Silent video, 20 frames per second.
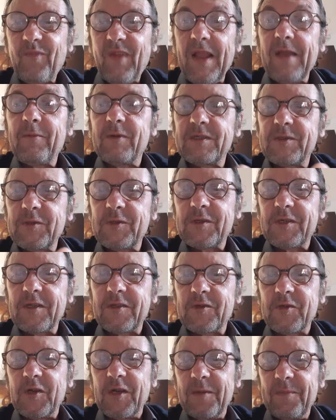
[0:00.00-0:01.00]
It was just
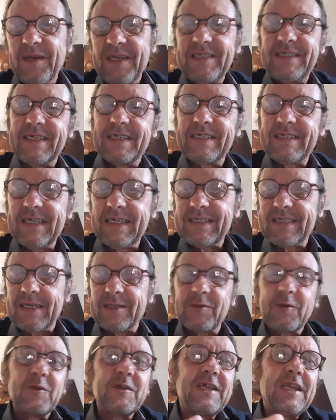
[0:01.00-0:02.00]
such an amazing thing. And
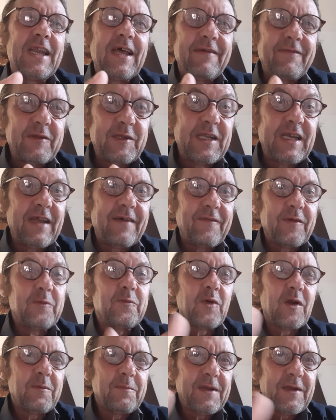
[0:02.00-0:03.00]
so the 11-11
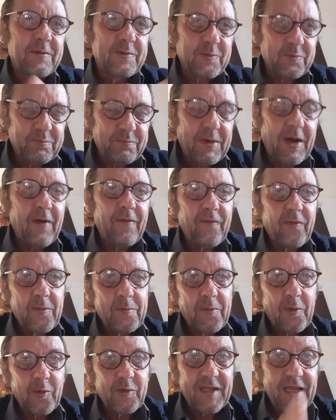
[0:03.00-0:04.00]
will be a powerful
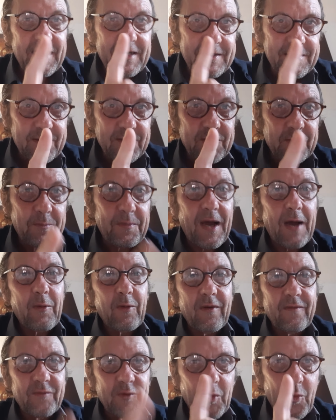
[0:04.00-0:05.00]
portal. It's the power
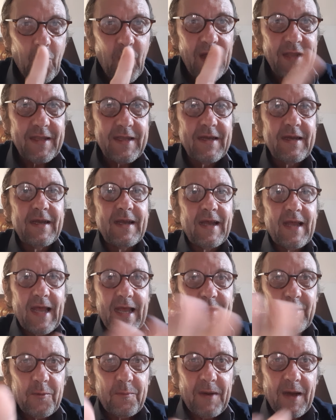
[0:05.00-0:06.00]
of the one
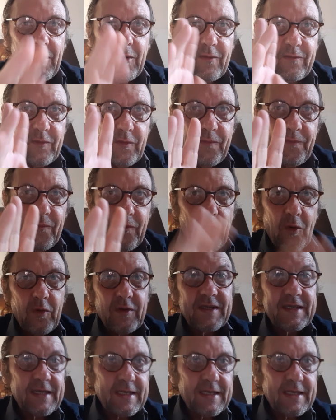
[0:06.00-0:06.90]
and the power of the four, the